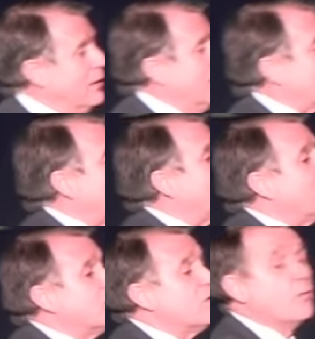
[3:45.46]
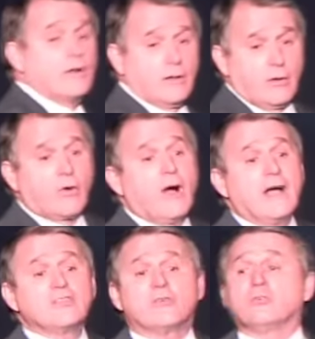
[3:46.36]
that some kids in one of the local
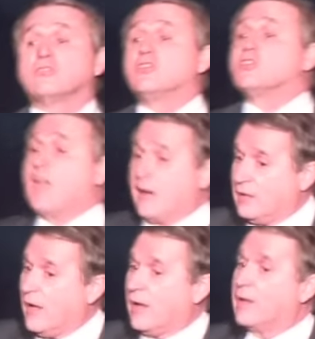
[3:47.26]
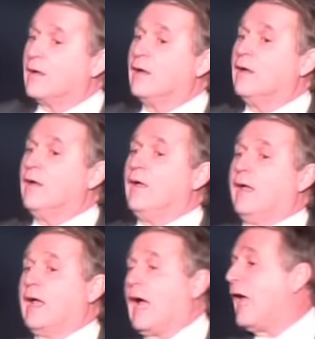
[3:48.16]
high schools just had to take
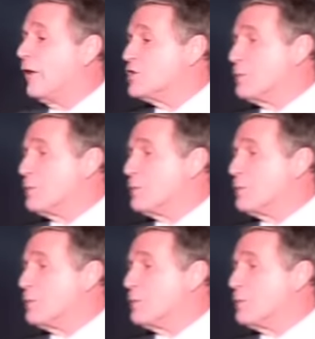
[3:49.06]
in college